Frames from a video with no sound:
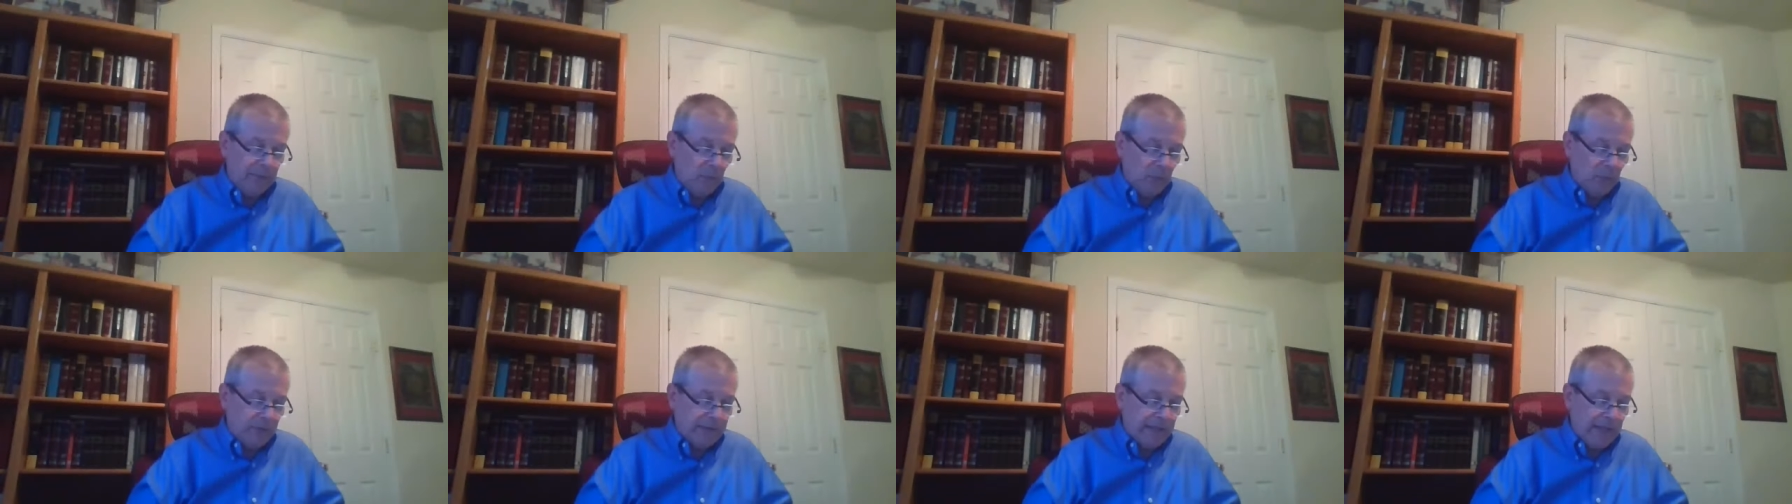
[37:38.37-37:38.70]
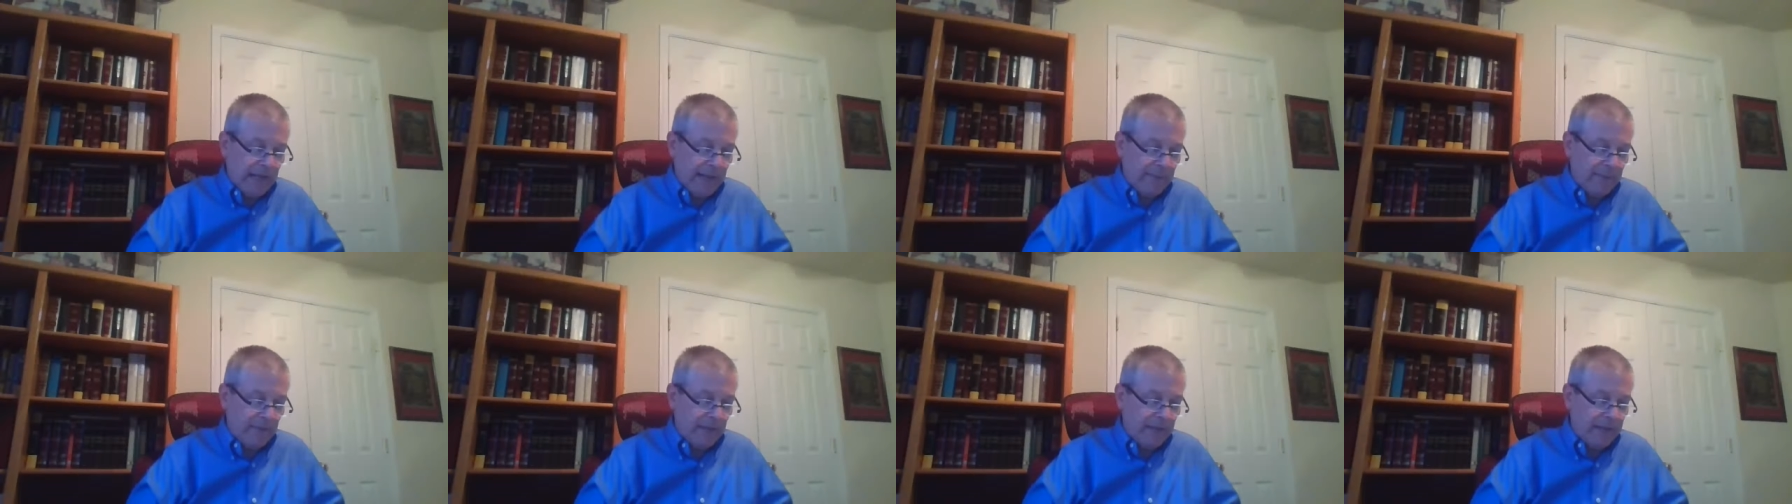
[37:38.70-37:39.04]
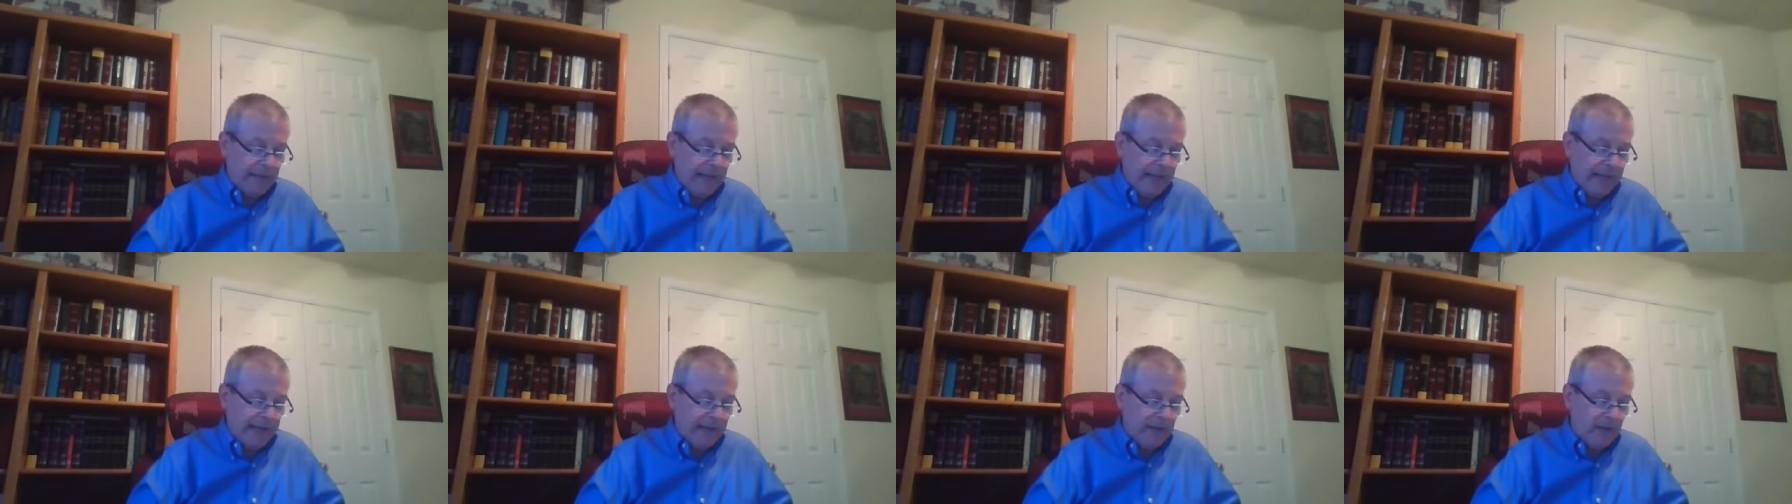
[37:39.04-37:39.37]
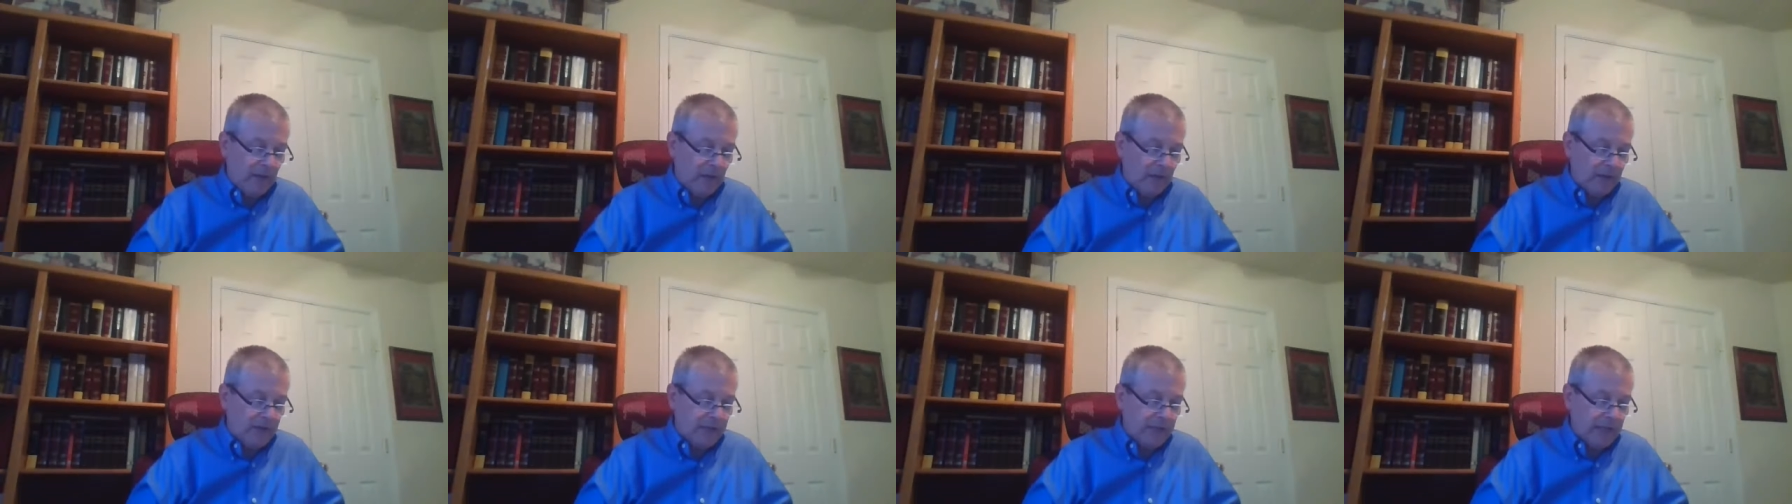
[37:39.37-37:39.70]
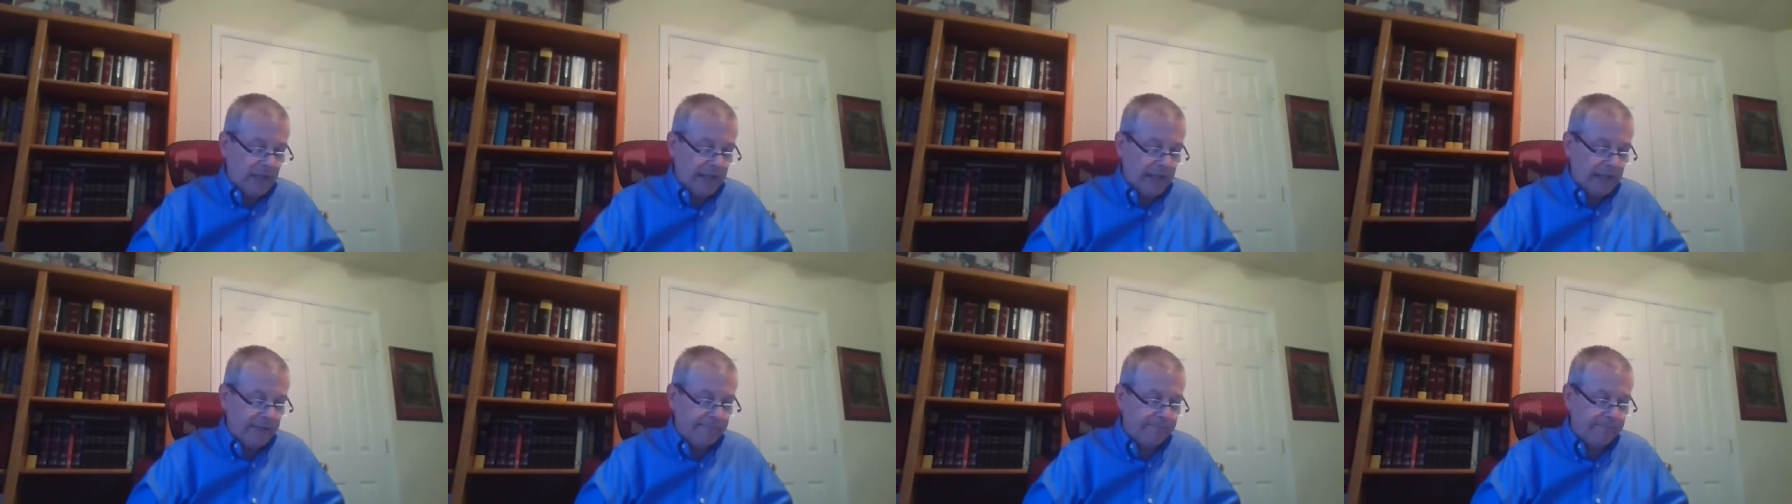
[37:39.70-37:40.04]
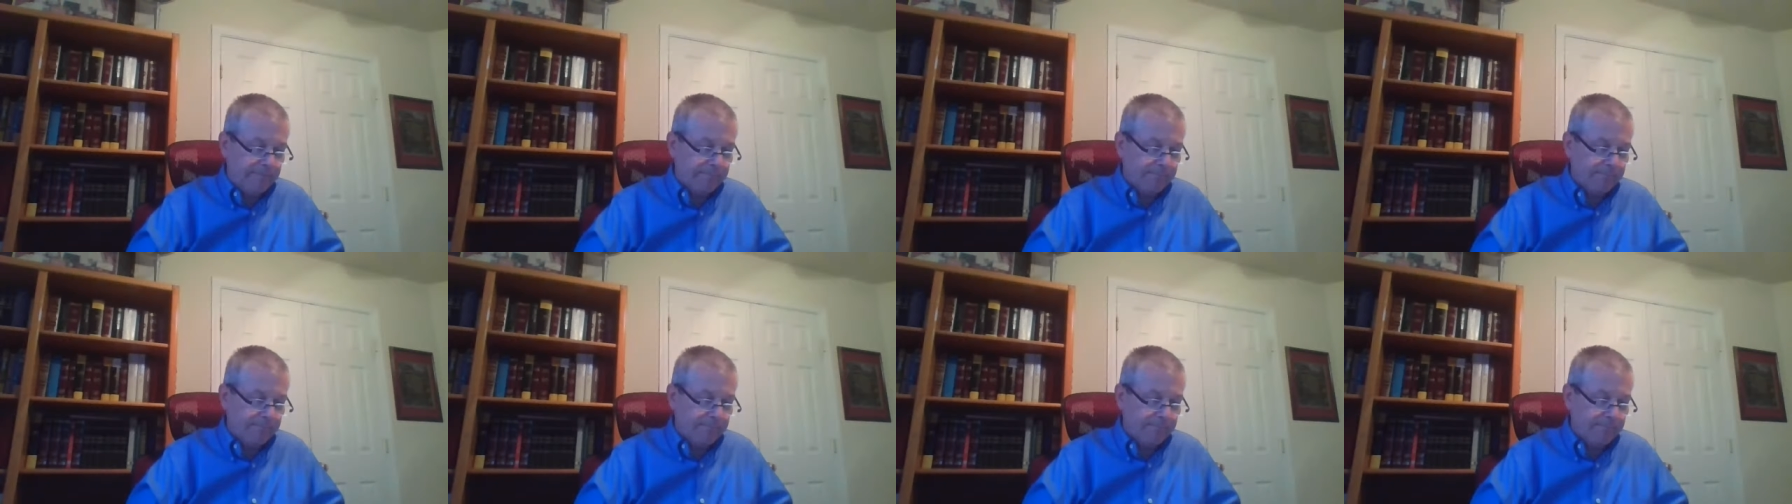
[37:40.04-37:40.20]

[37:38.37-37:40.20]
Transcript: more time than that in our study.